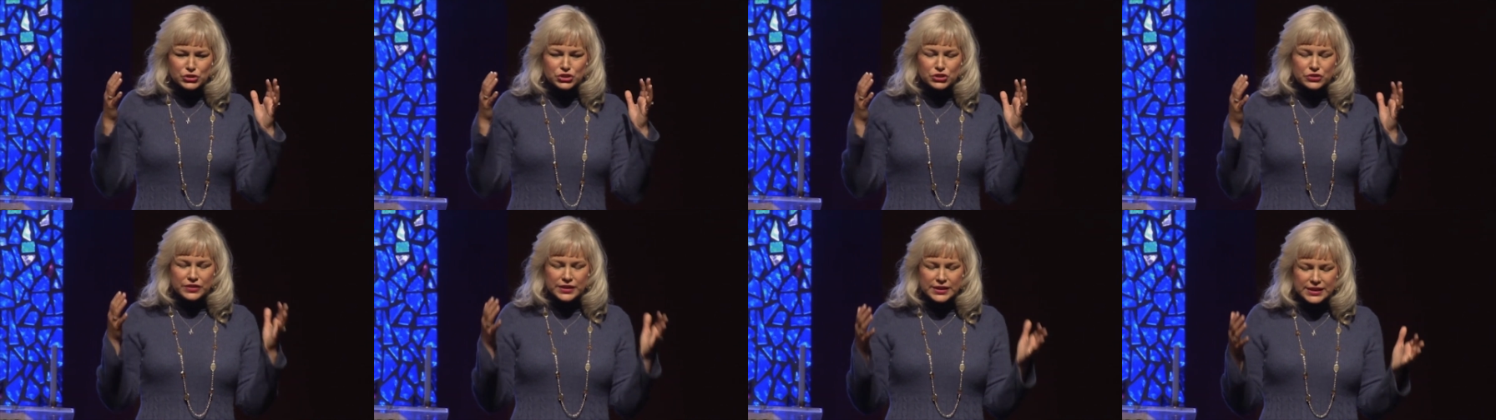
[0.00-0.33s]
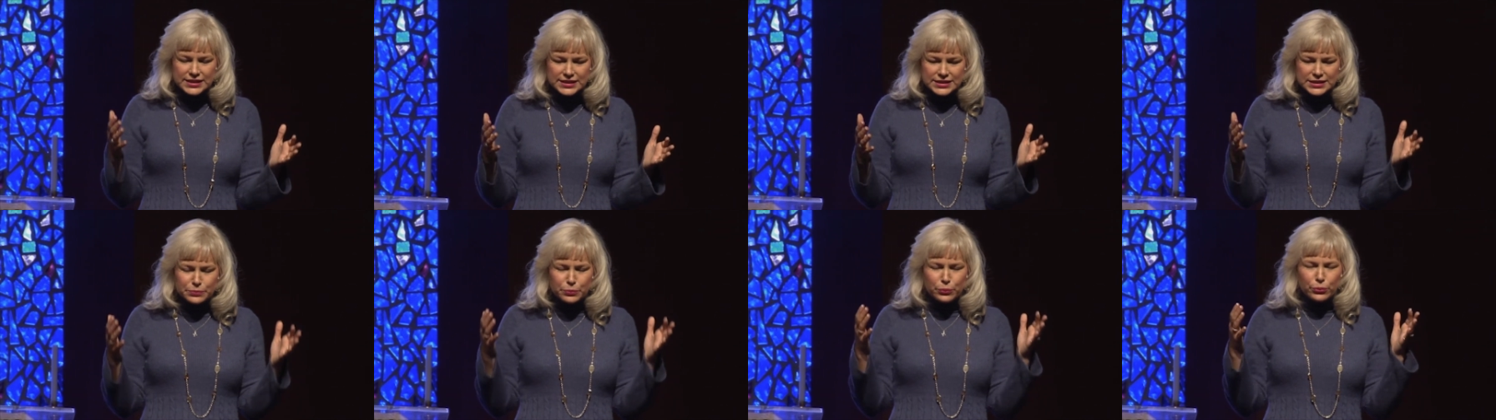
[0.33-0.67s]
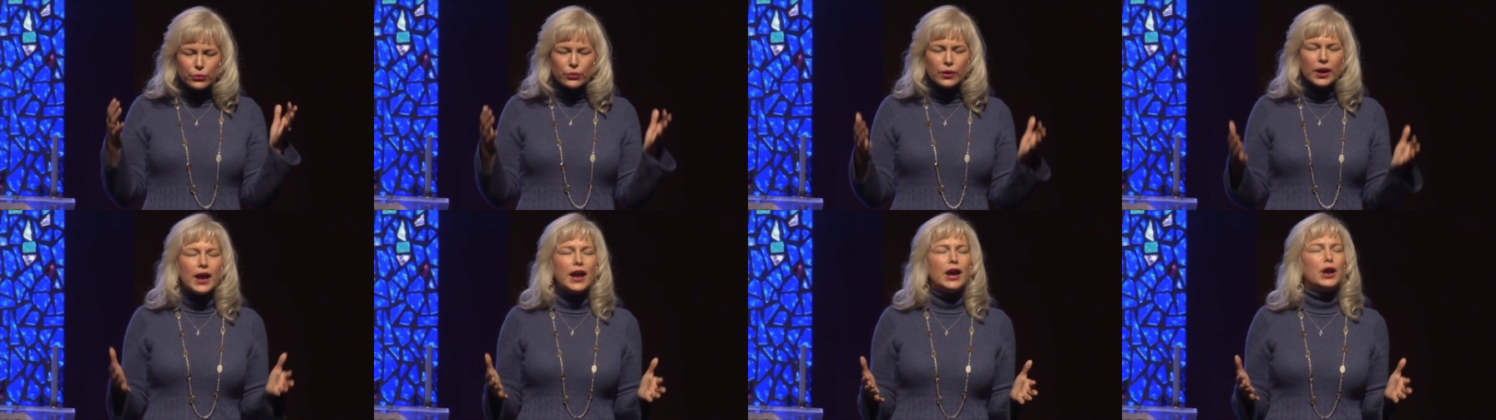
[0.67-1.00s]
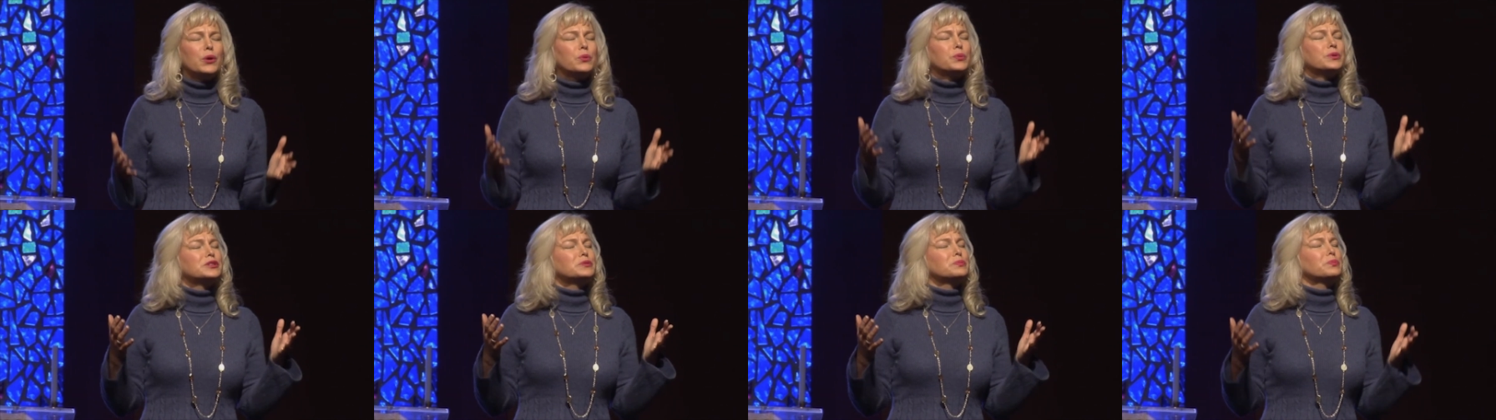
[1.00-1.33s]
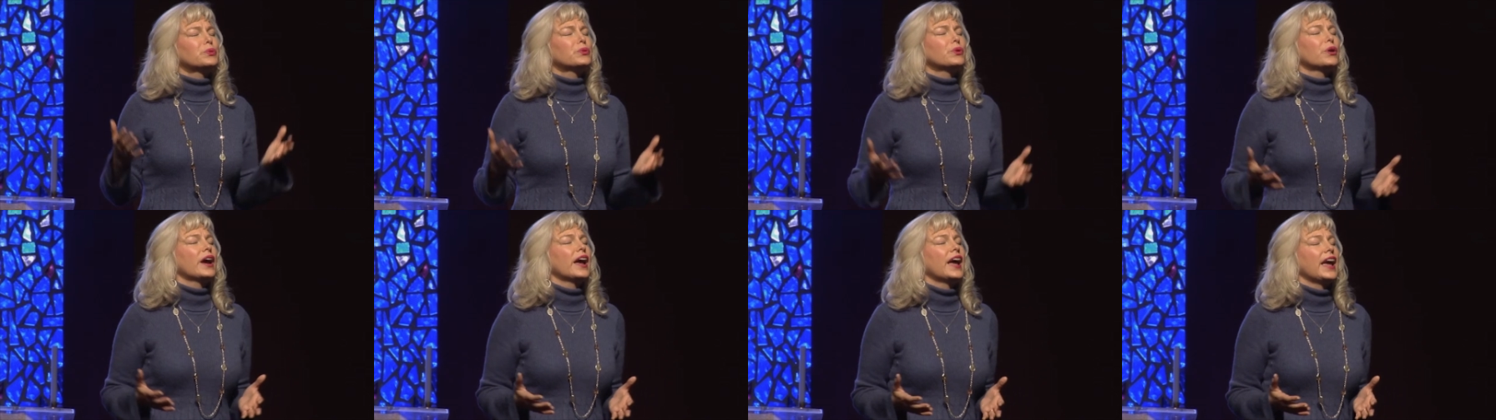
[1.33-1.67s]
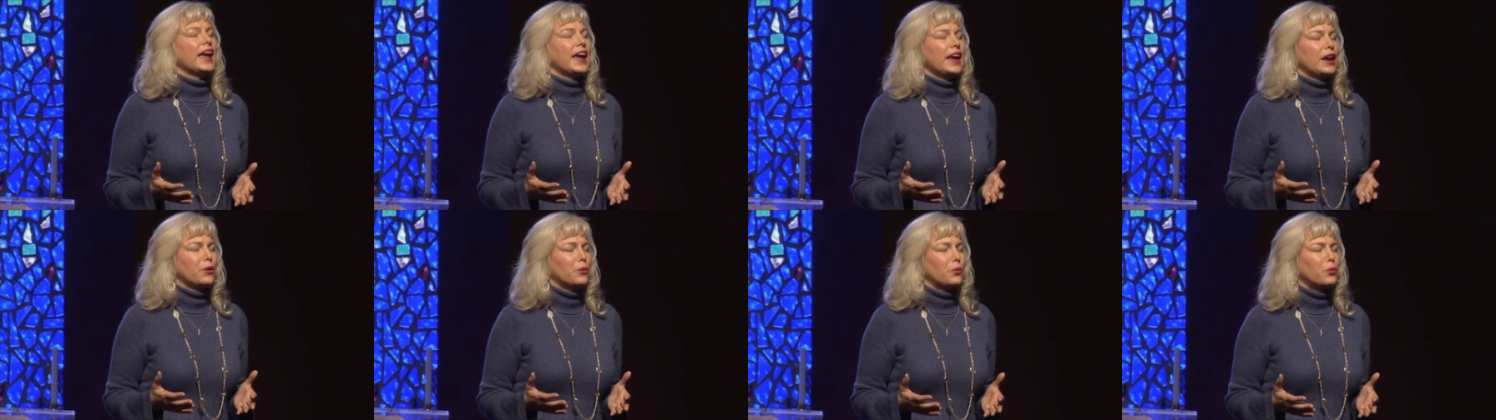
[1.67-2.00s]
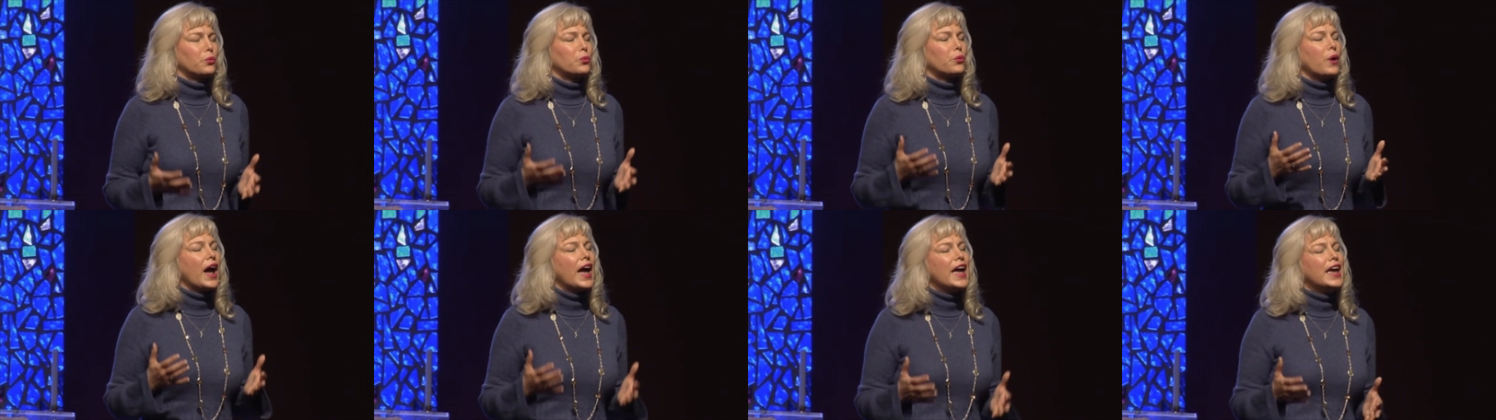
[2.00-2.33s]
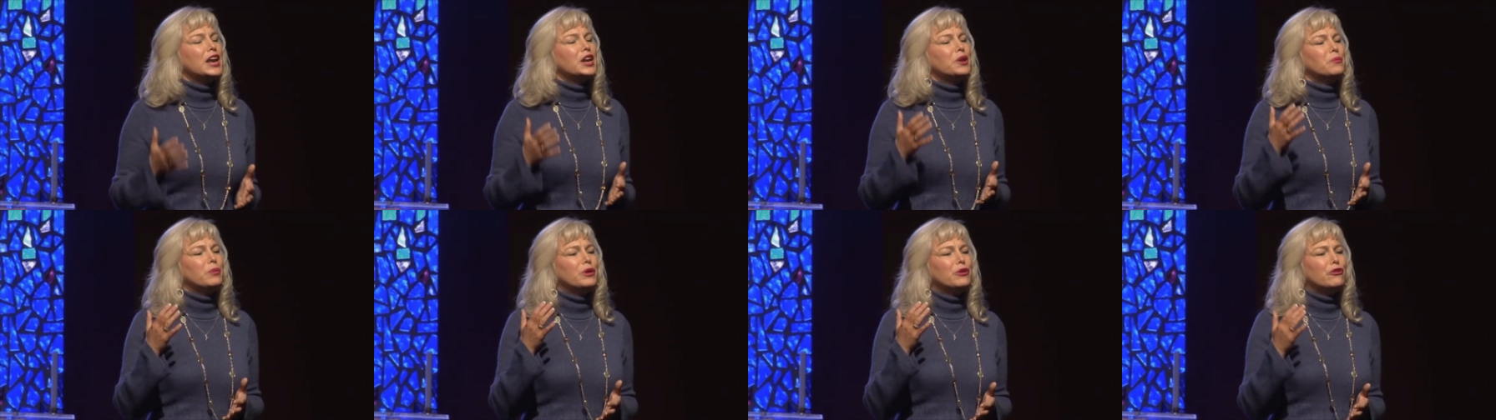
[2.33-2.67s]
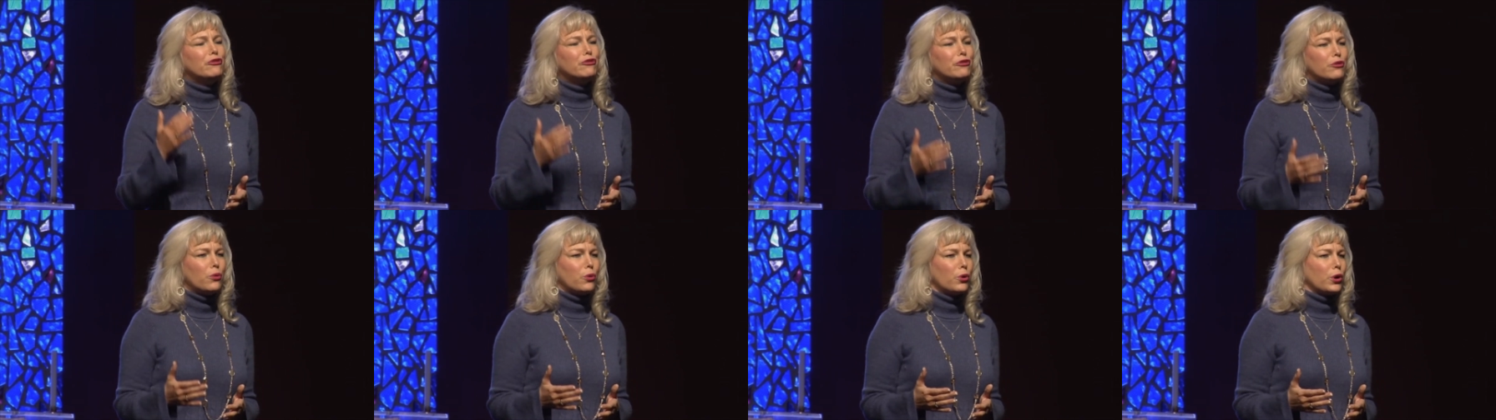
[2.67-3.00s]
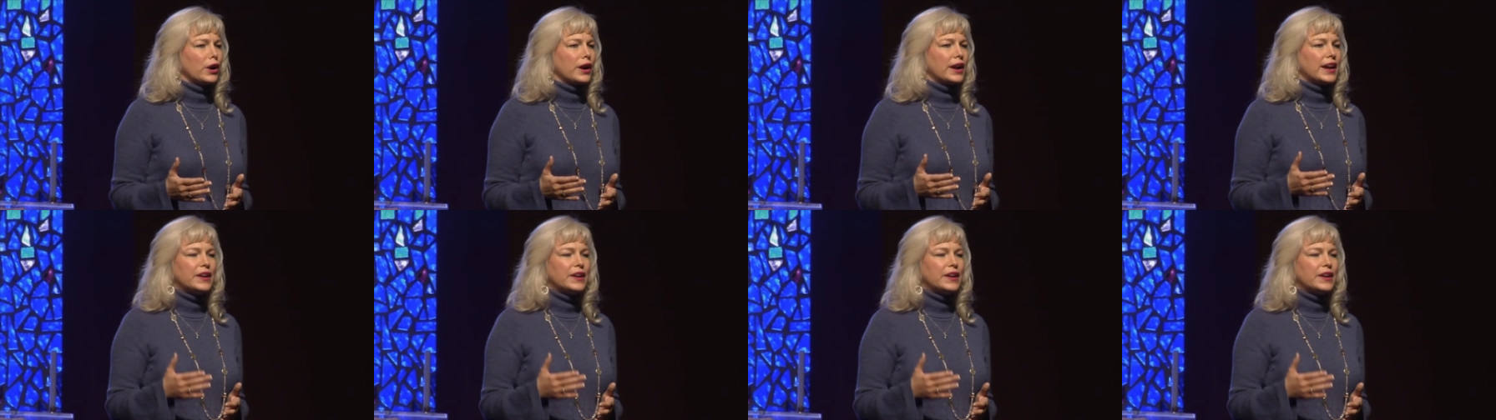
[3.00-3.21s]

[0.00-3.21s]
this prayer was prayed right before.